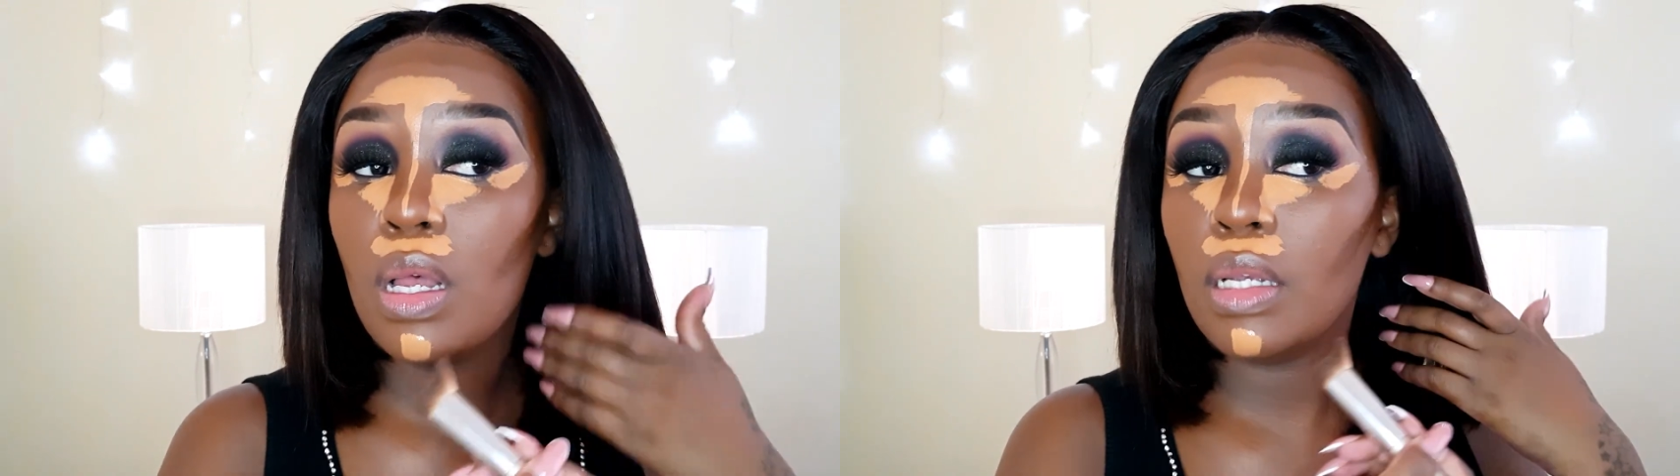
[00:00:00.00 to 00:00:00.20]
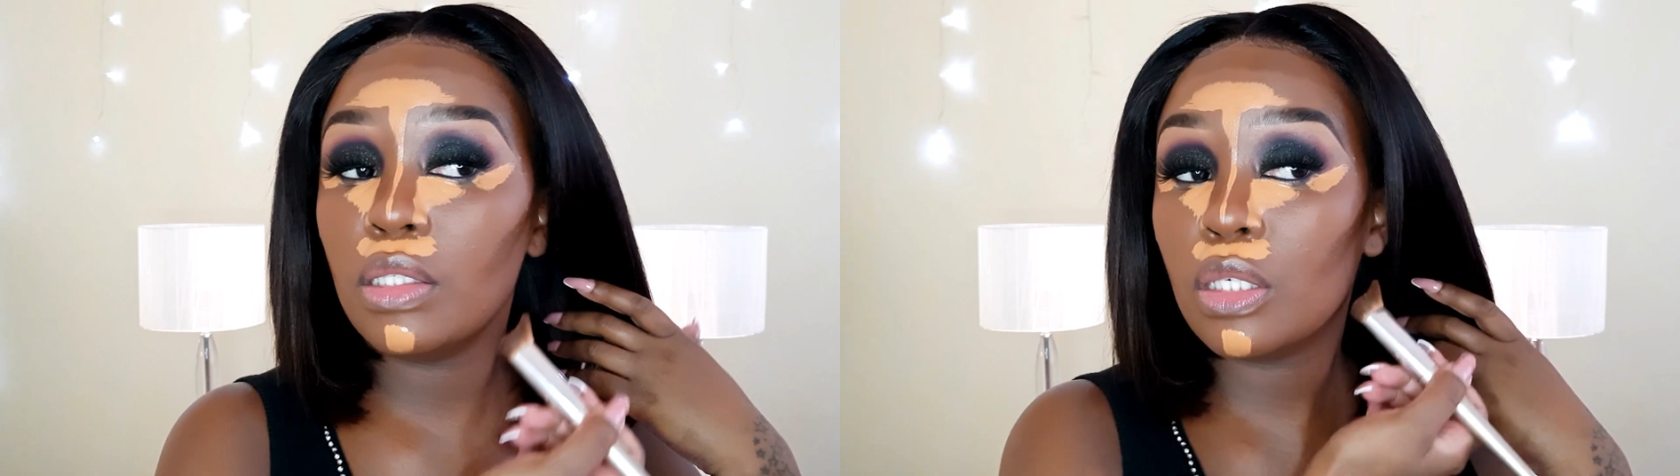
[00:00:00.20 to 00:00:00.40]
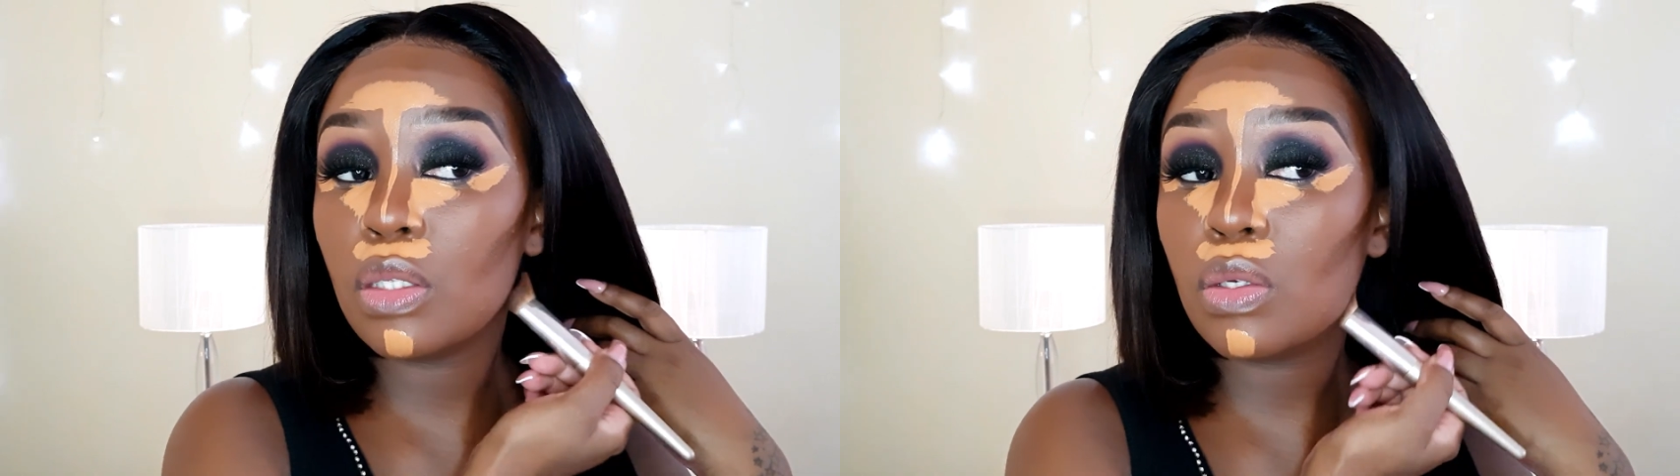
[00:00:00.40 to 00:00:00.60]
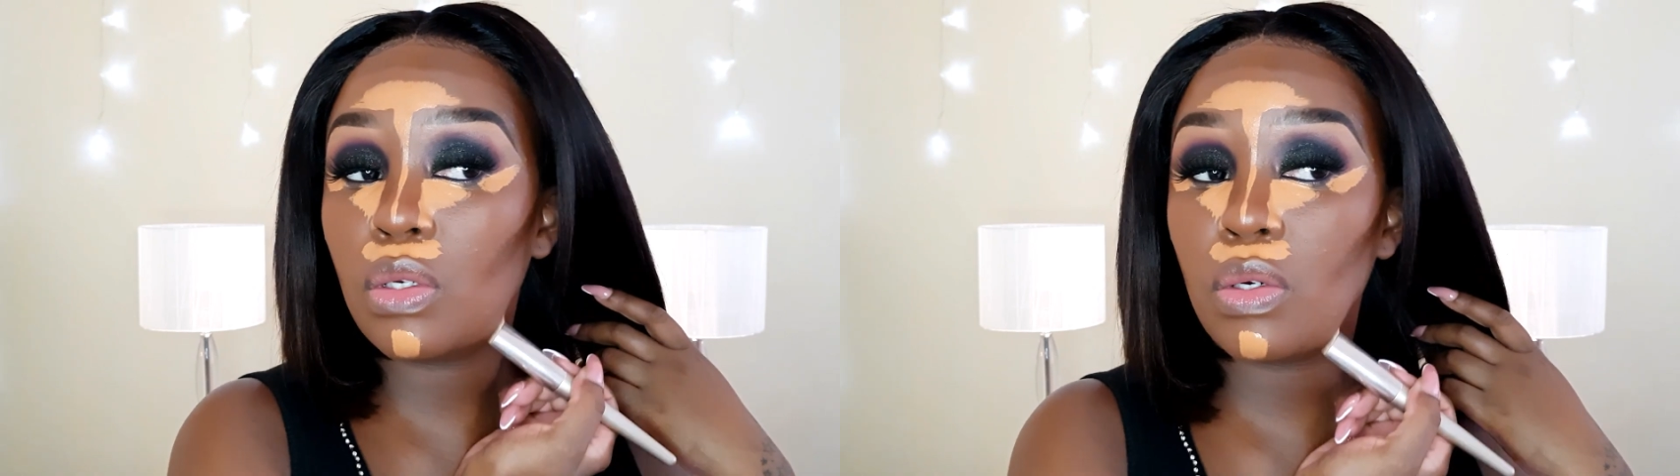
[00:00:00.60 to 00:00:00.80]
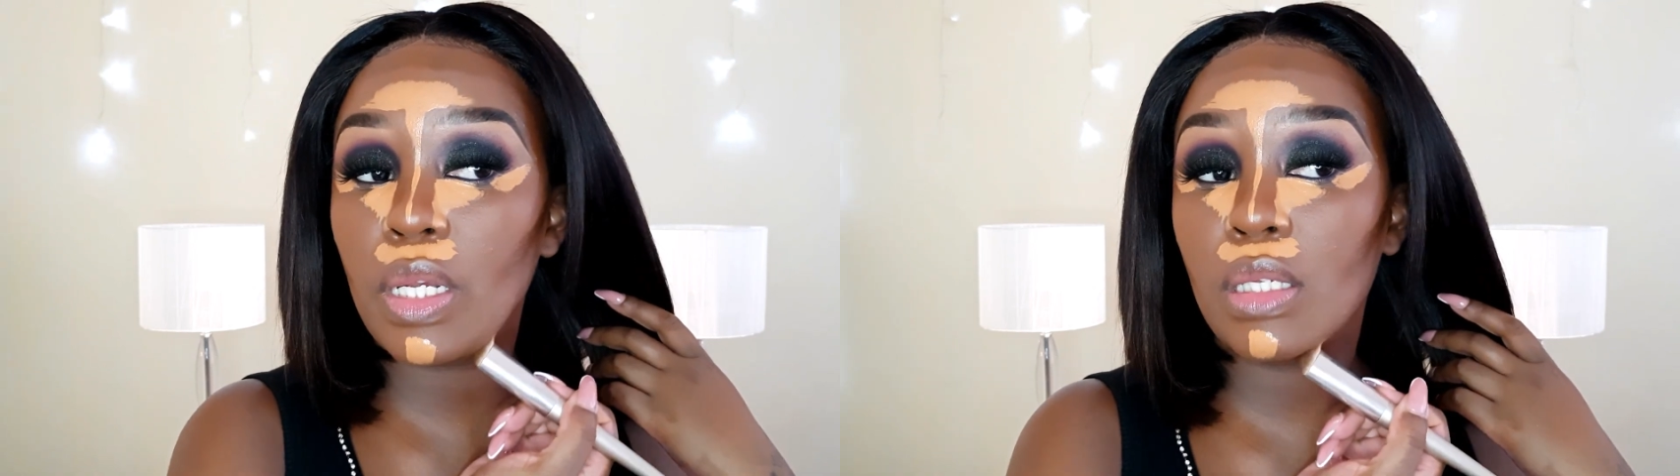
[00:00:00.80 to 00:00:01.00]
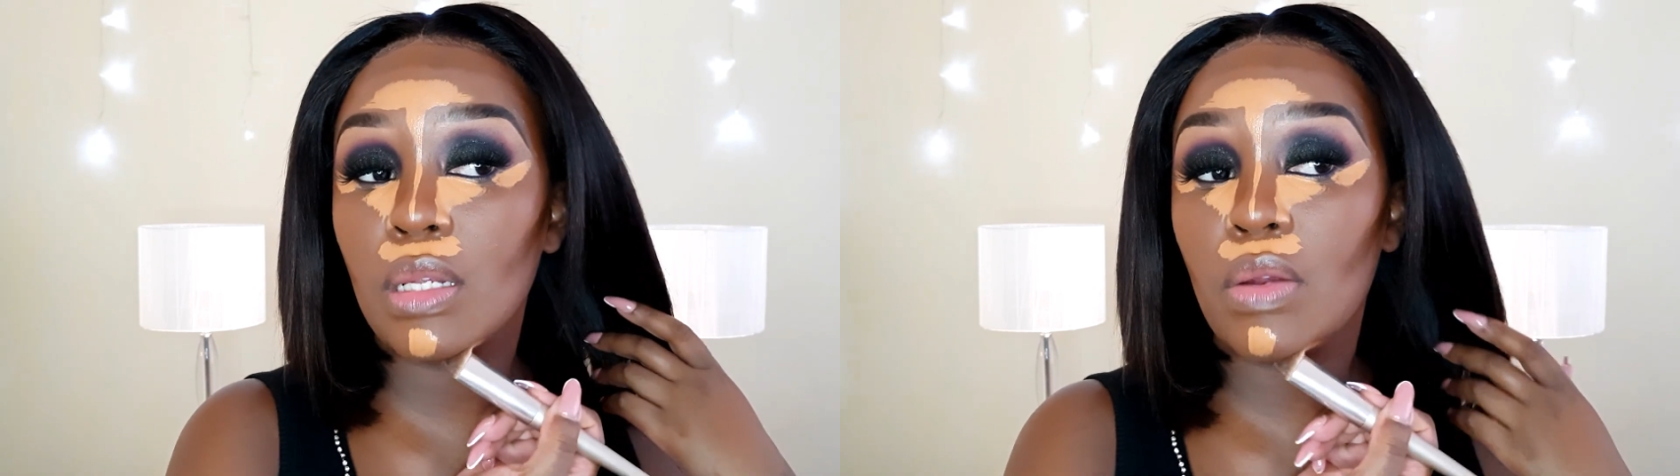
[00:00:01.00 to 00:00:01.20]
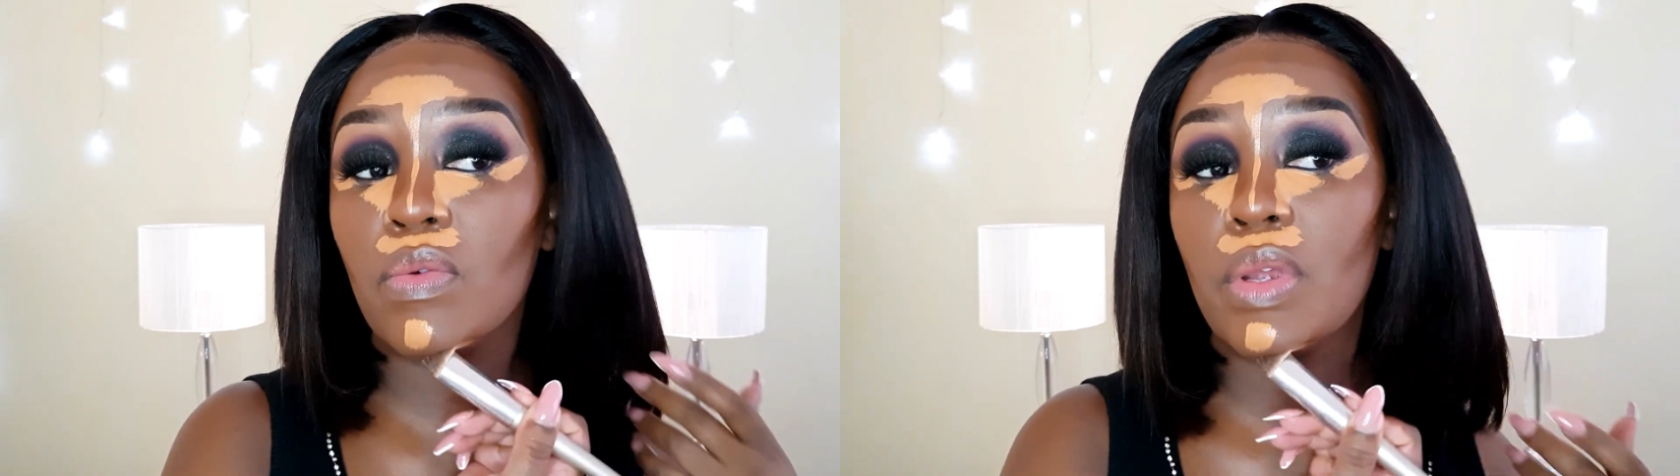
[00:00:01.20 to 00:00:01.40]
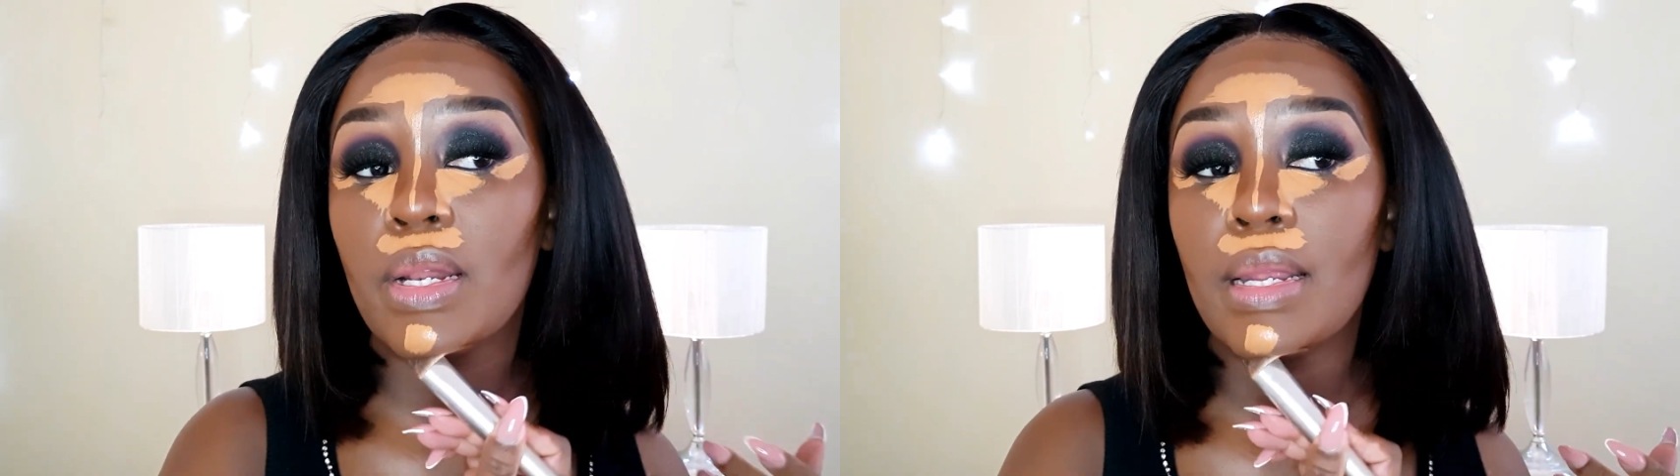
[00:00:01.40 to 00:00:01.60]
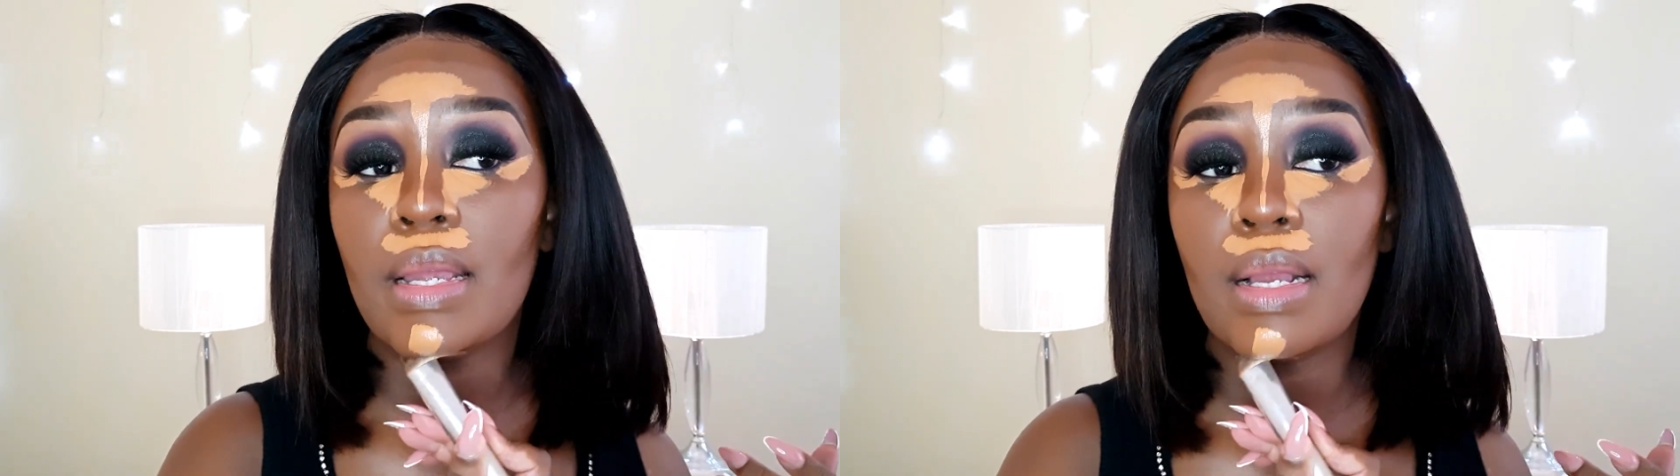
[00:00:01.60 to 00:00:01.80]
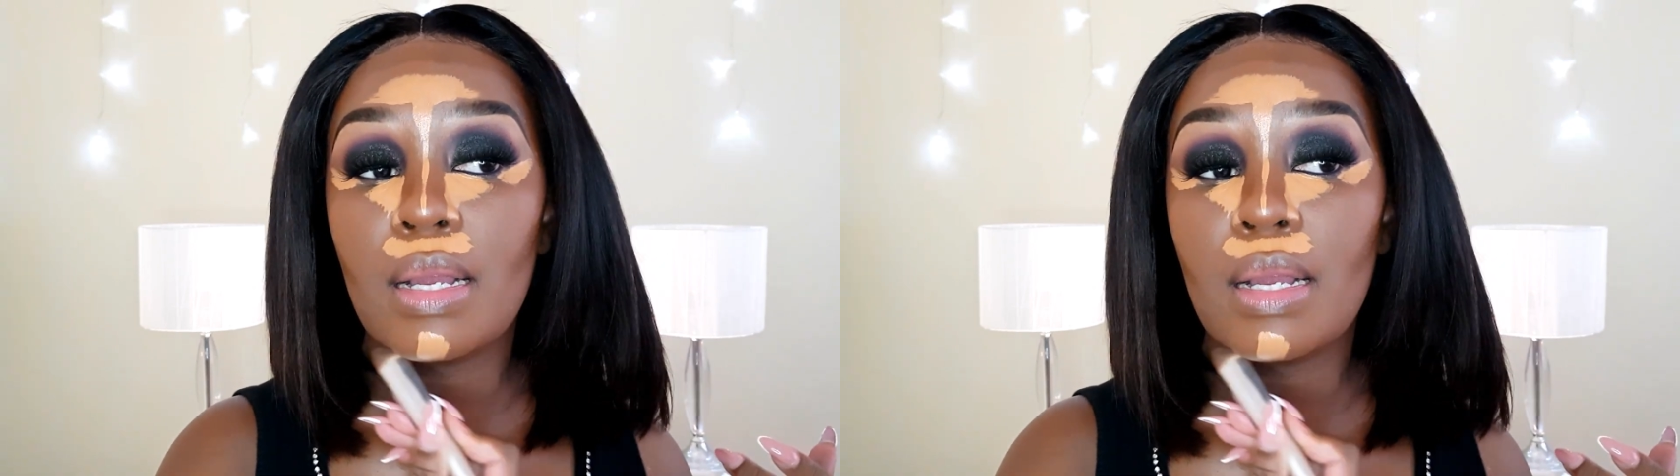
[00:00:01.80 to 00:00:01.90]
is just to trace directly